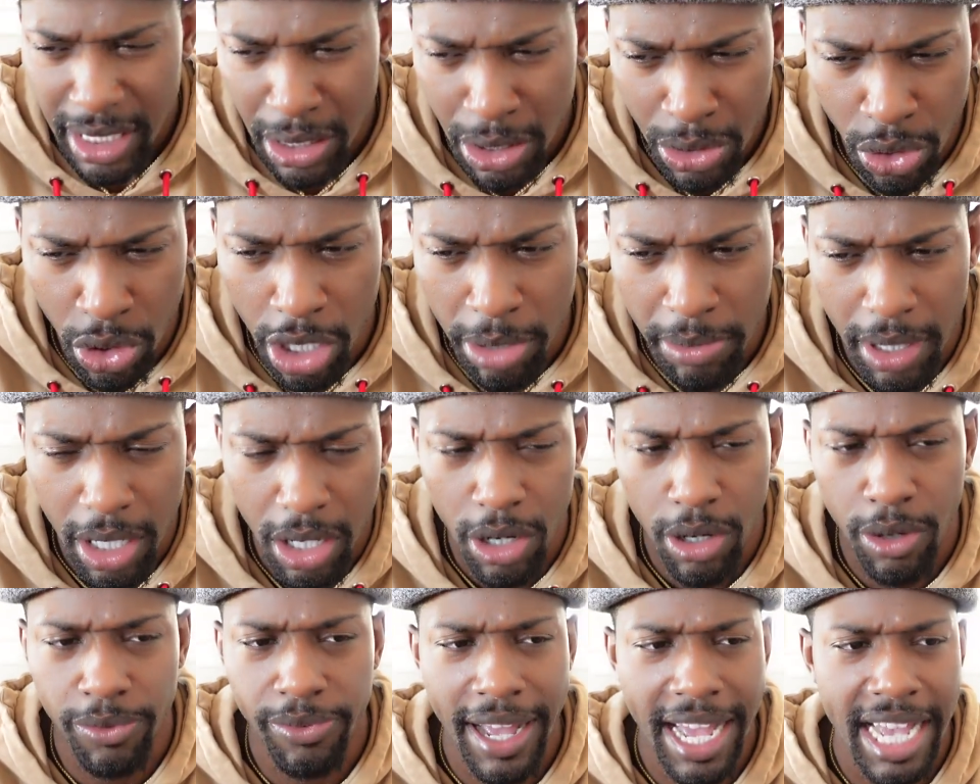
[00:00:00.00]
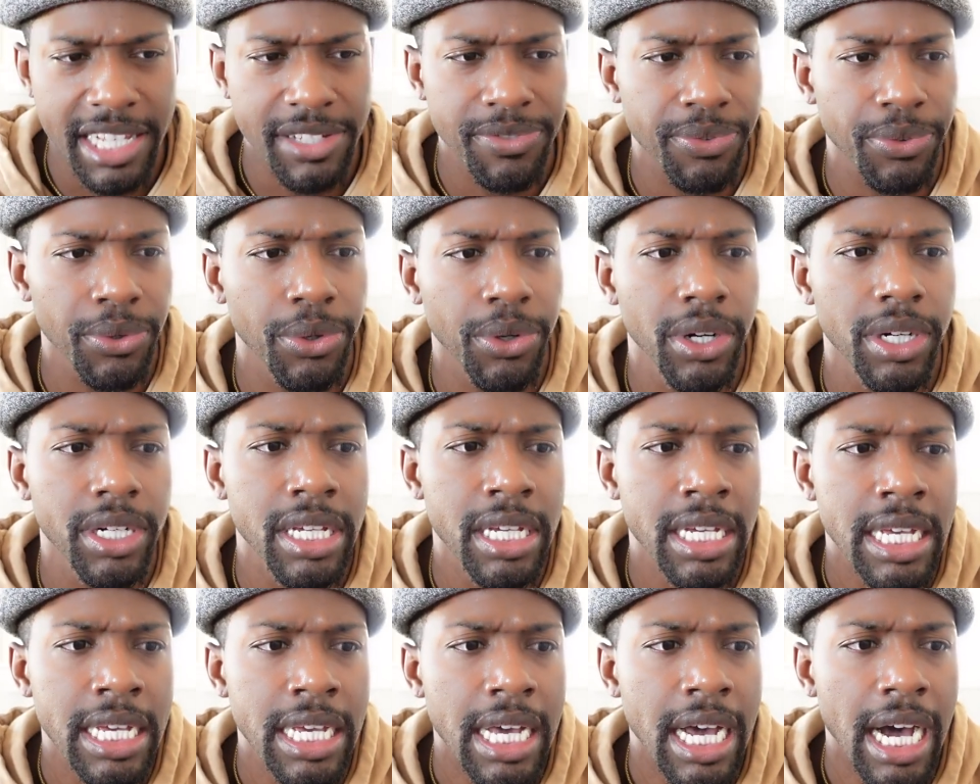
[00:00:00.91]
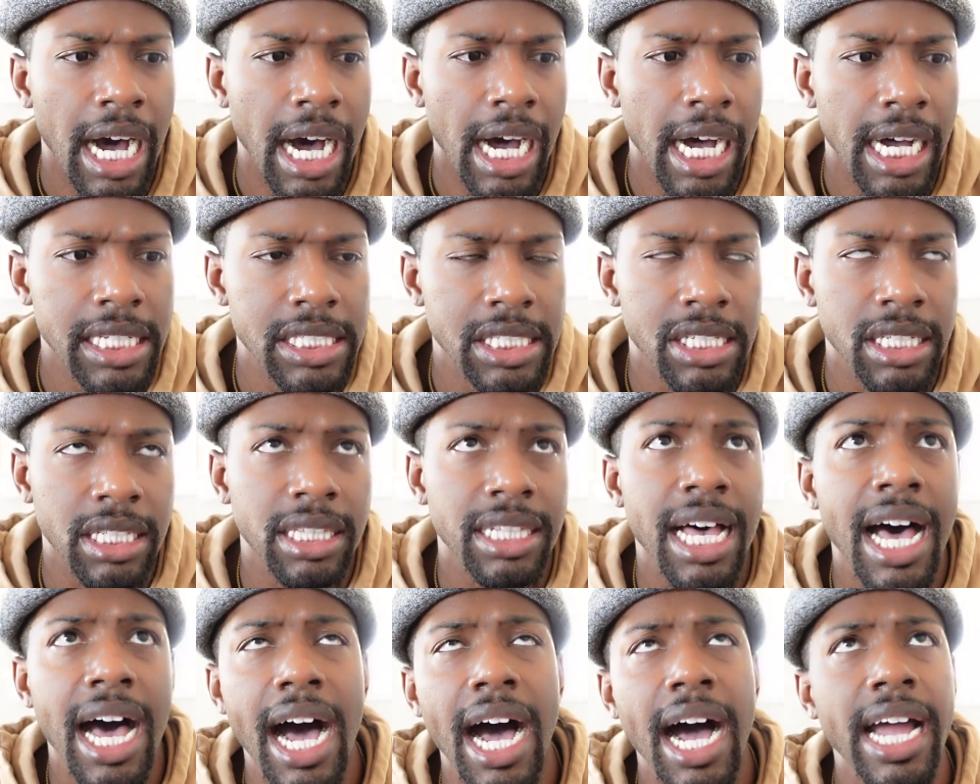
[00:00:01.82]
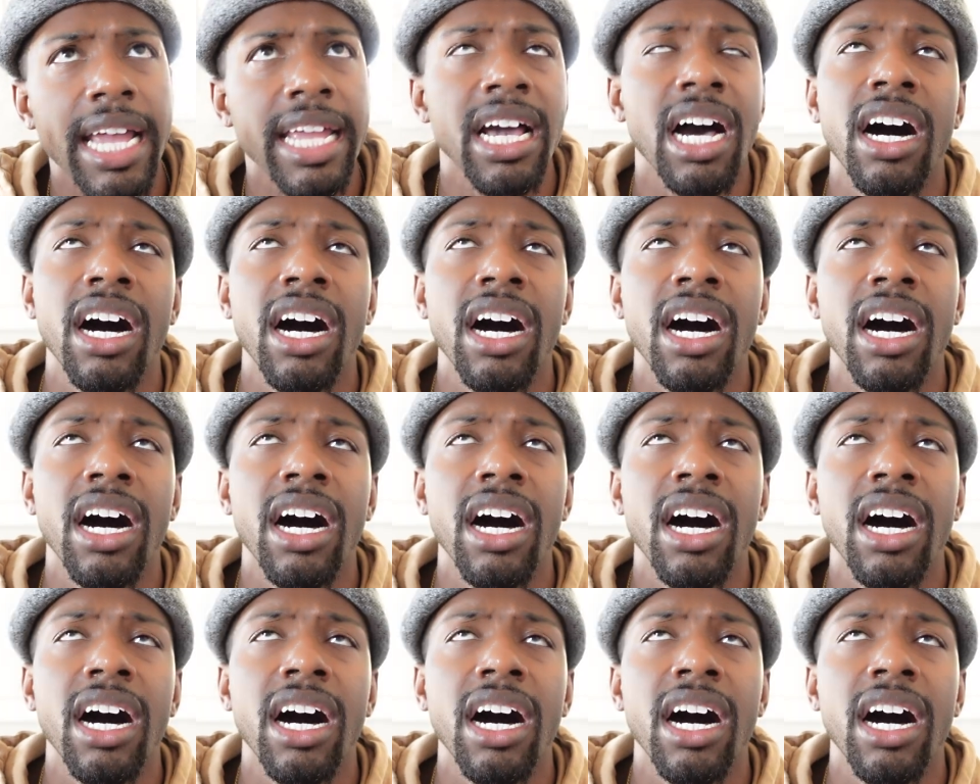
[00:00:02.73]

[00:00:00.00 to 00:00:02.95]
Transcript: lo and behold, fast forward, July